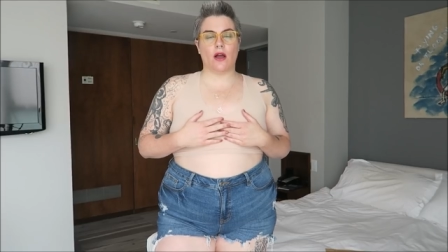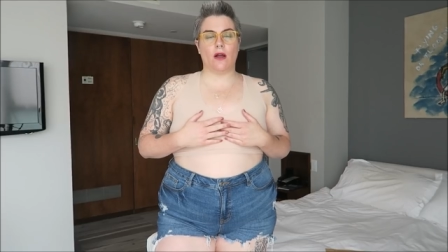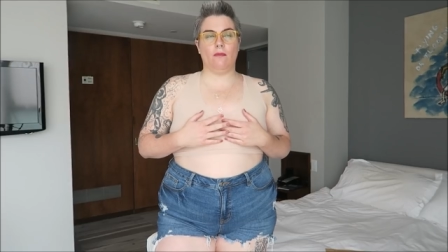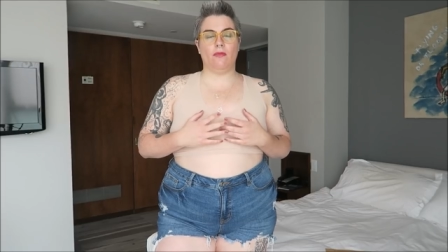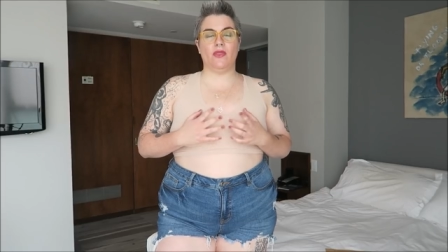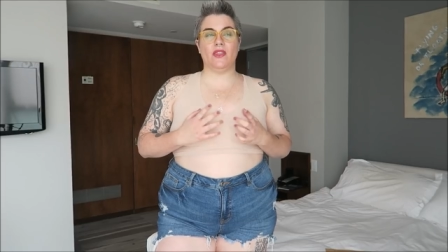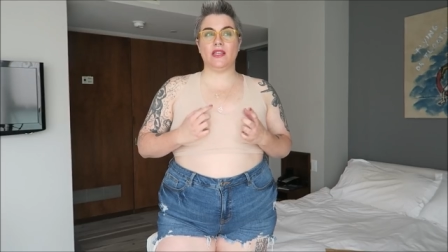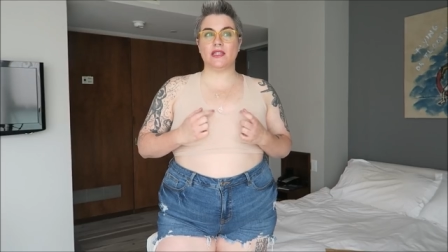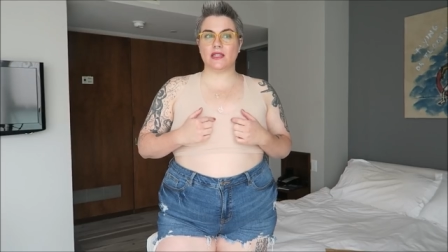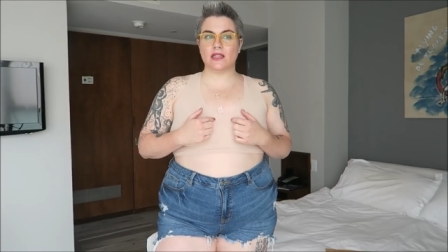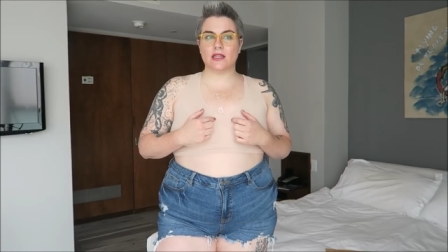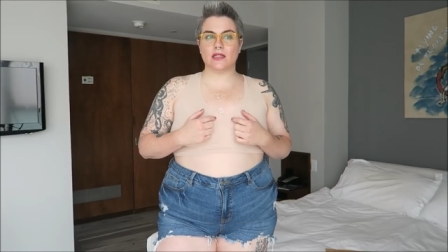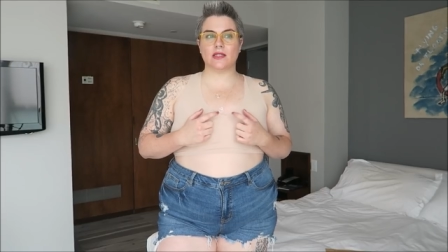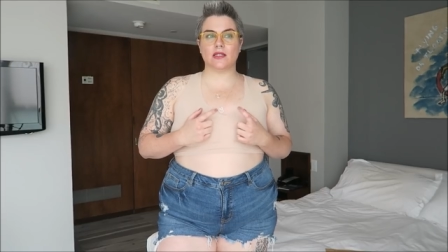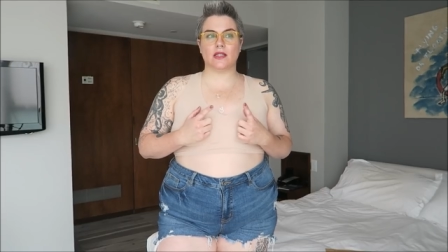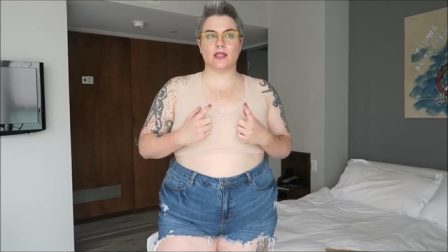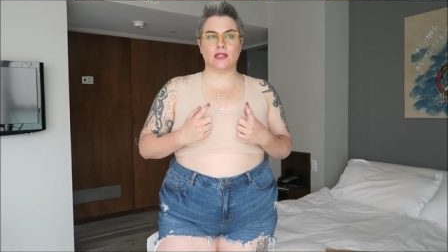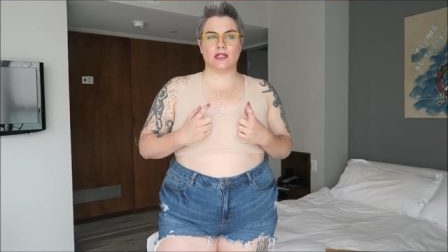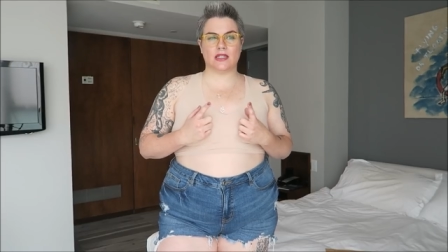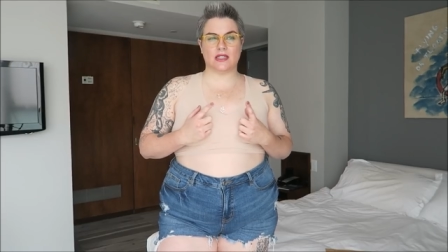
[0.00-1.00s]
Um, this
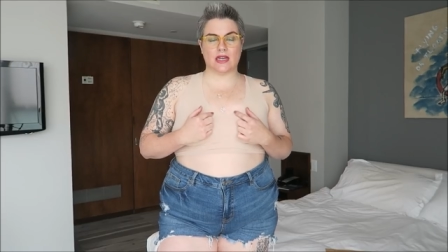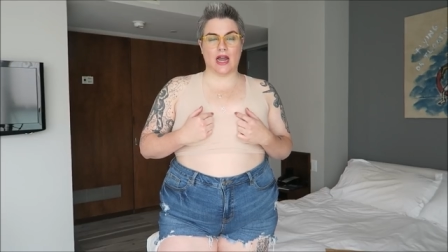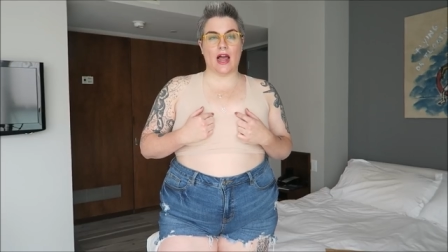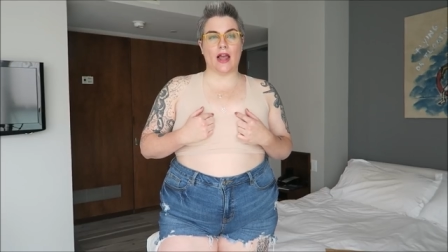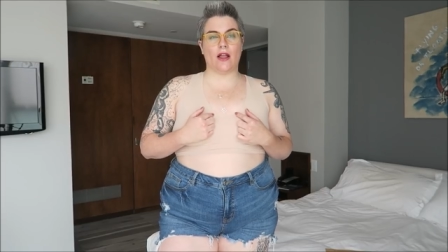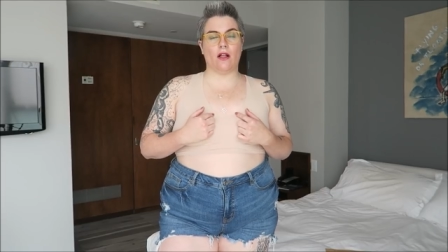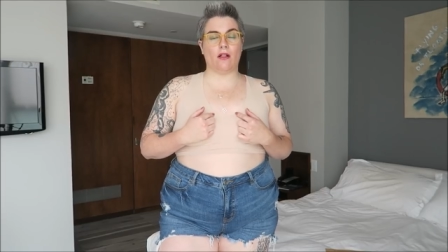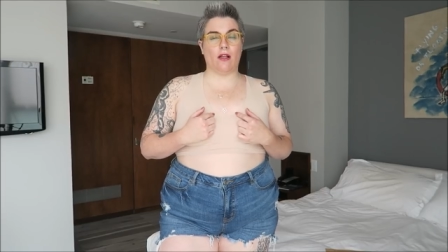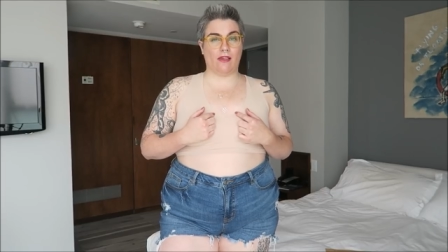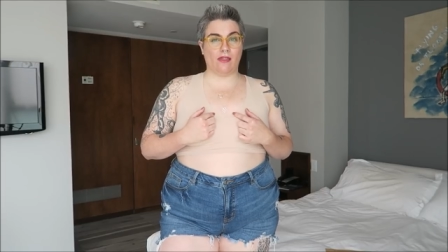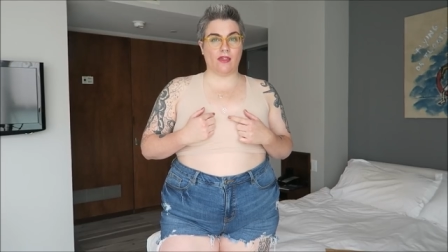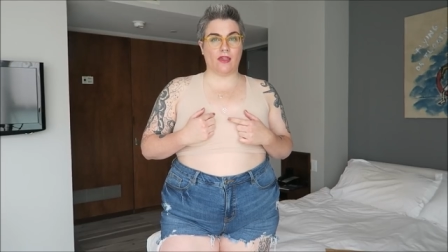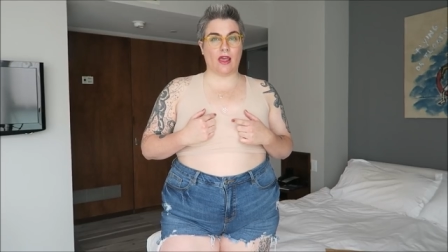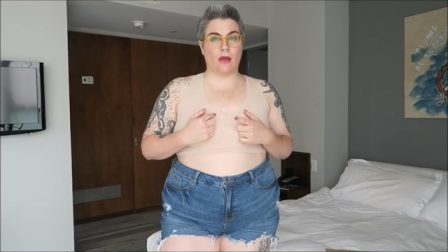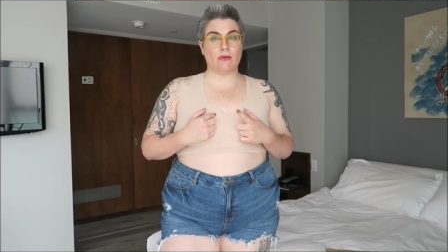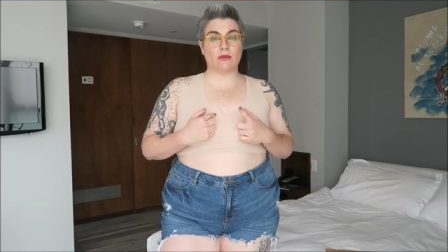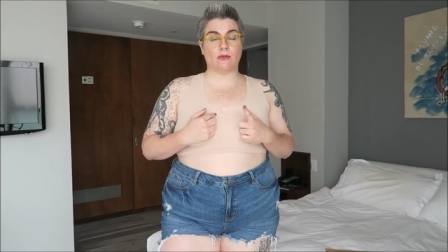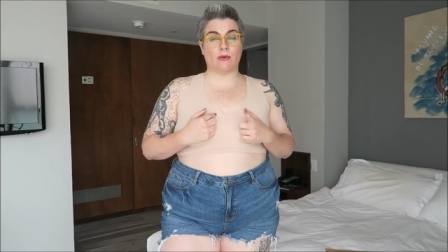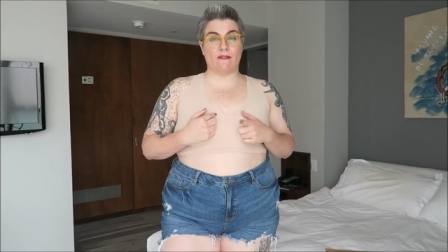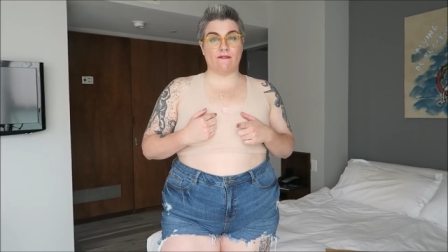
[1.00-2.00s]
is the style I think
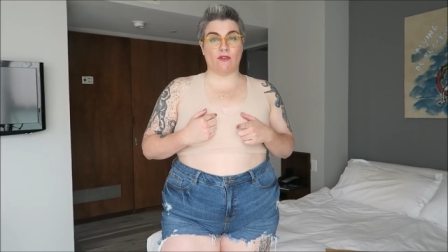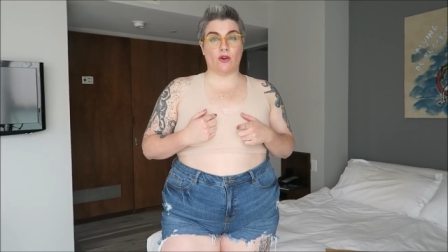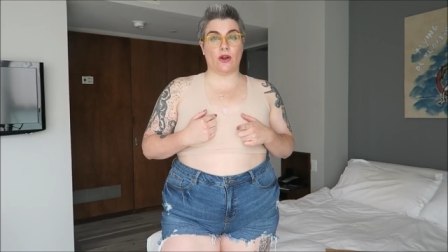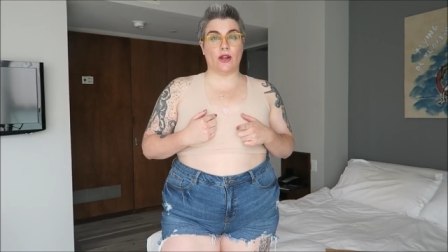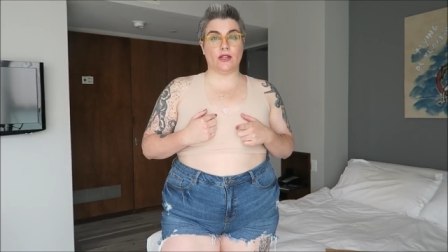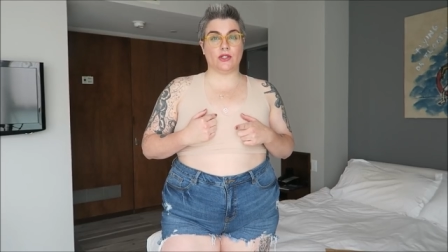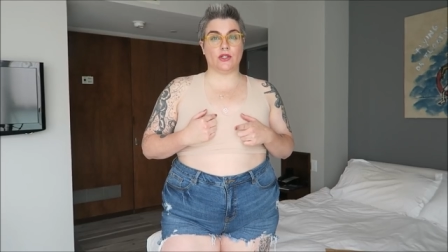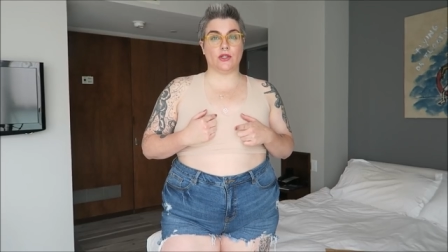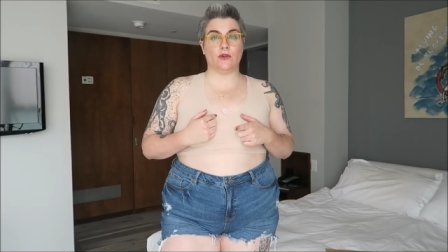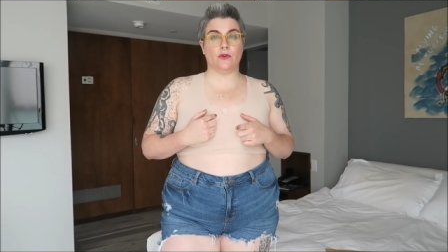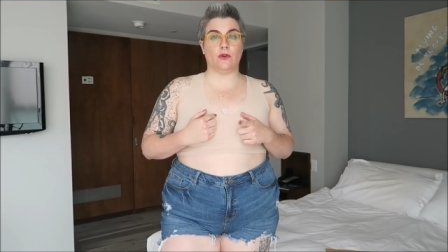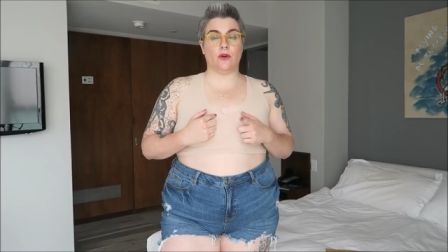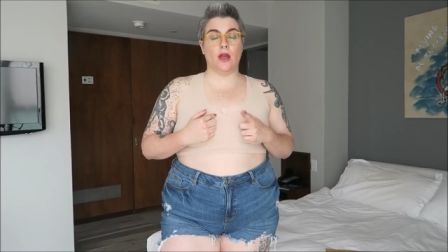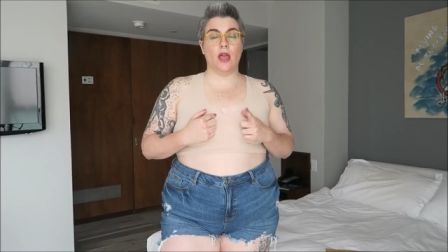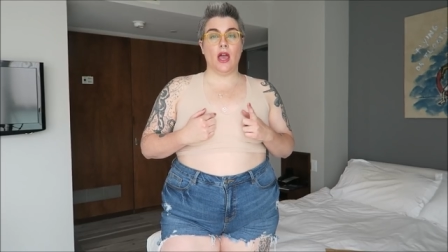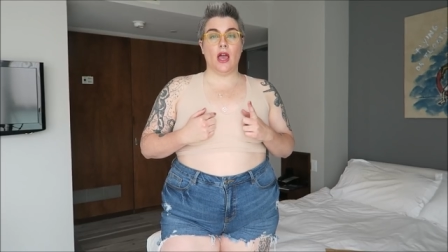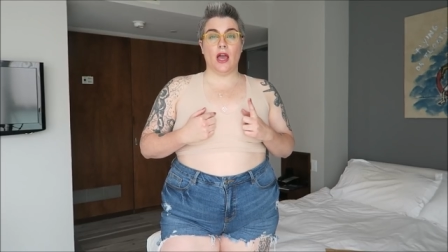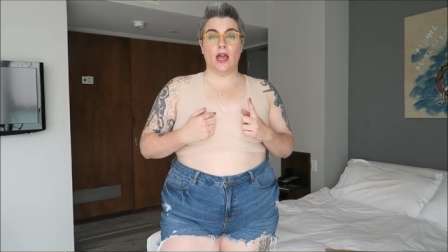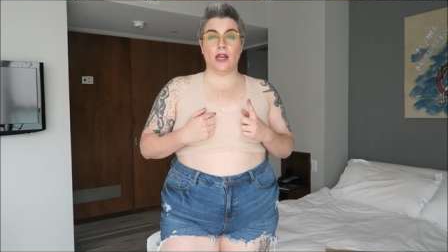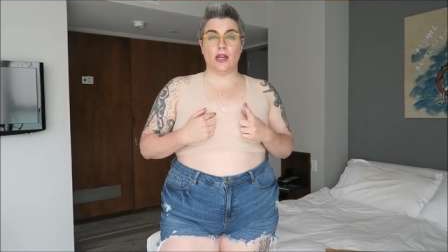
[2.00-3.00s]
I was referring to
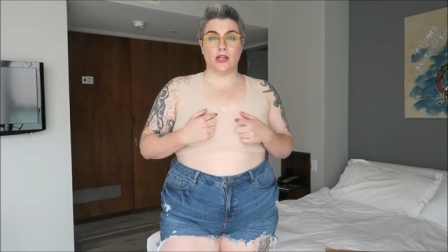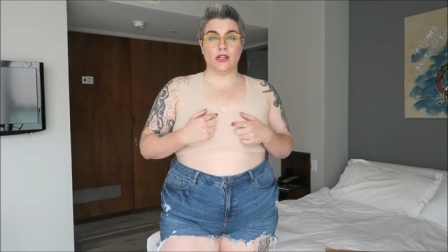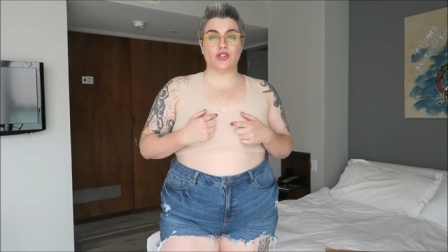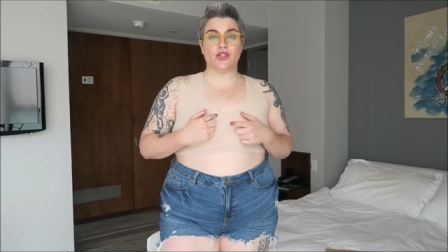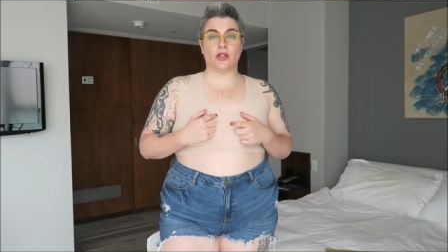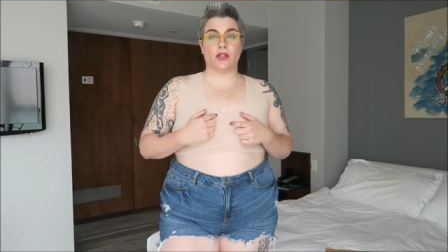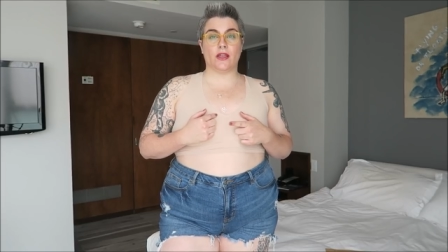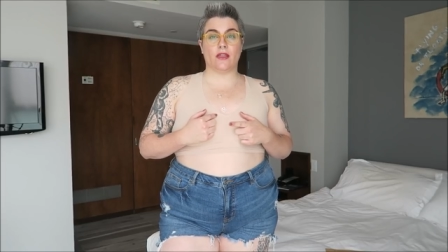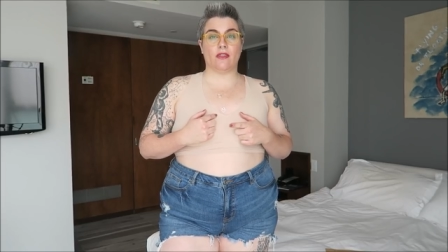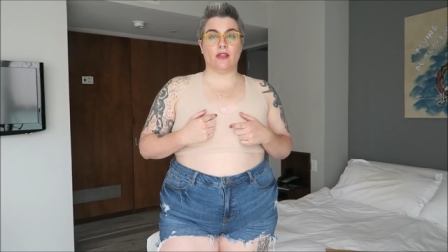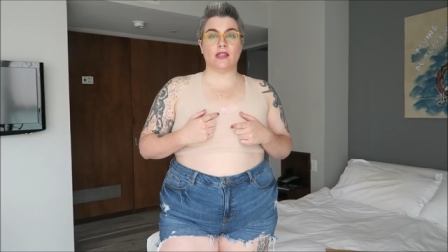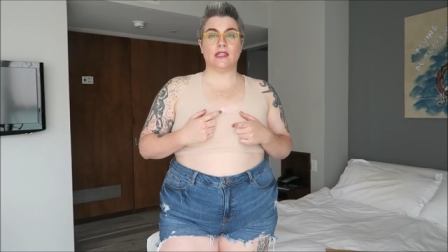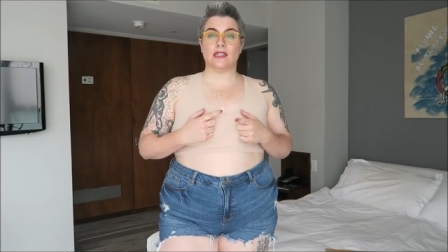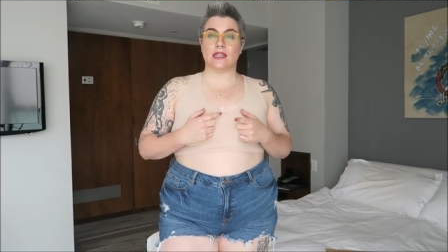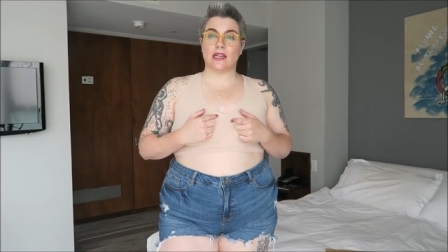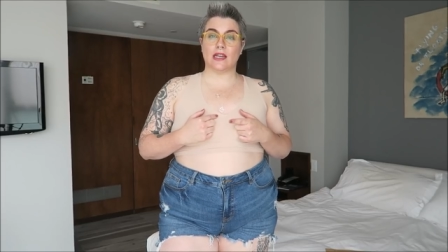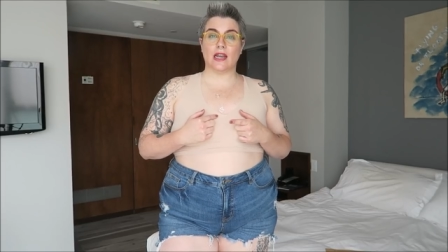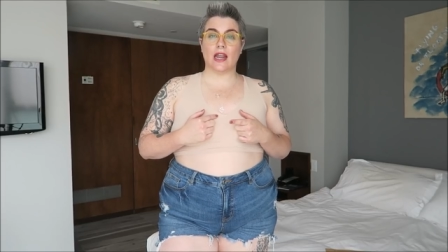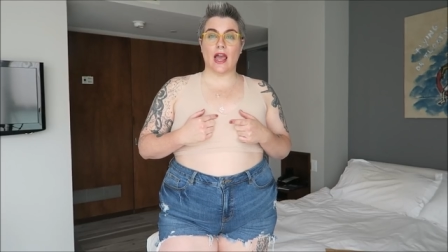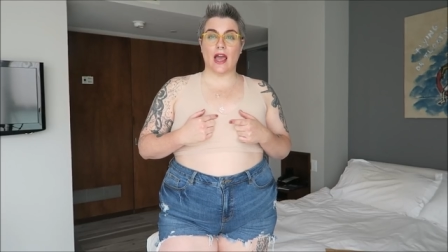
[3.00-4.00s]
initially that
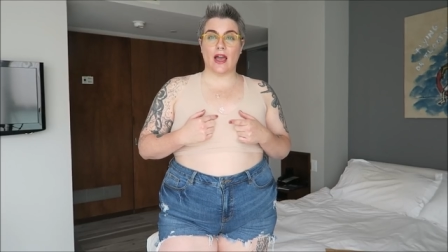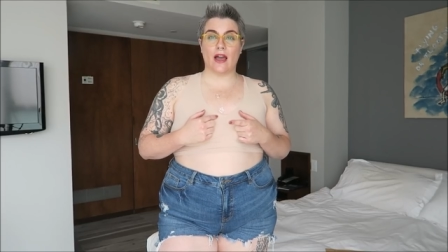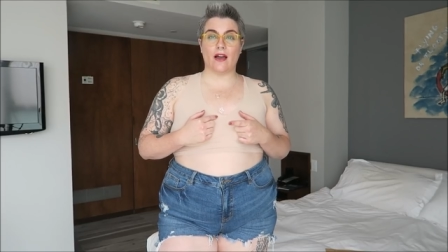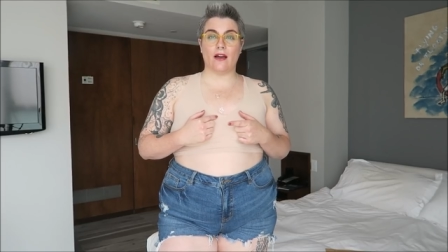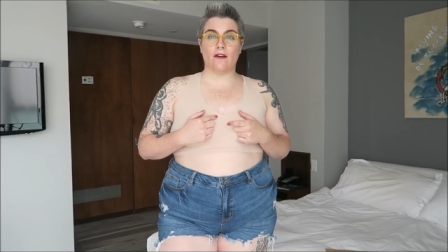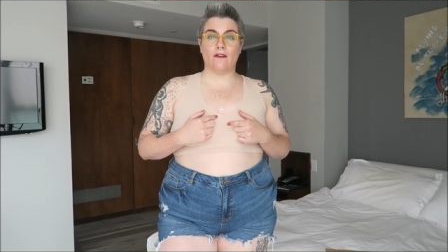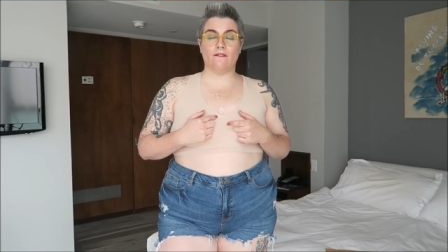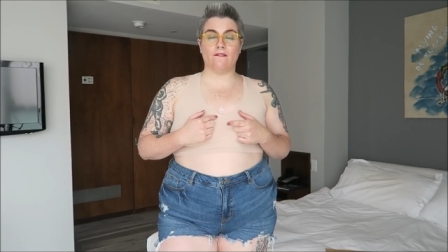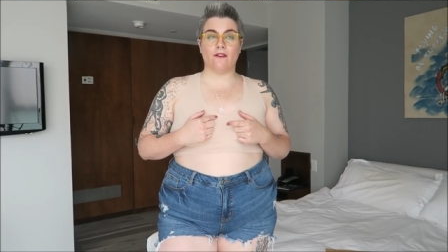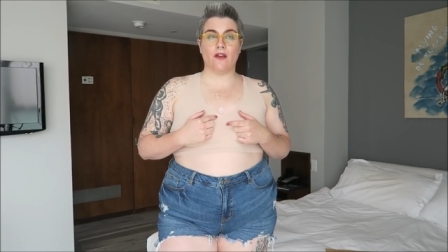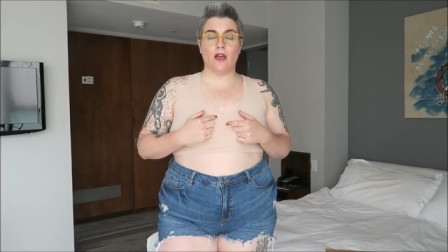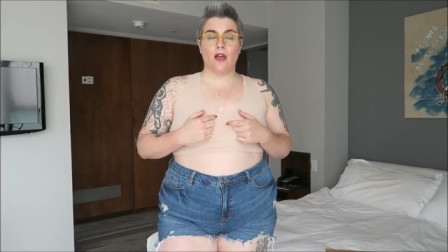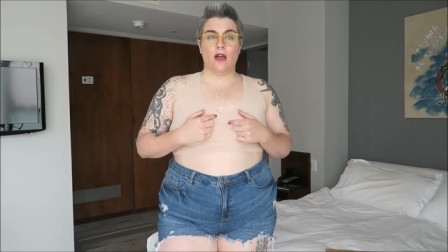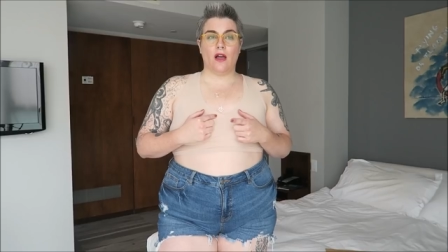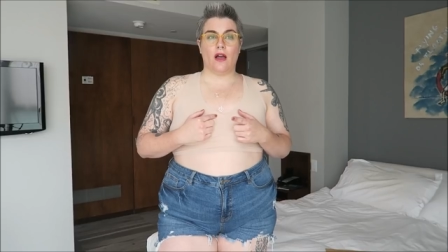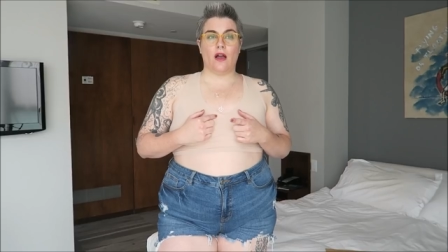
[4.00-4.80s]
didn't have,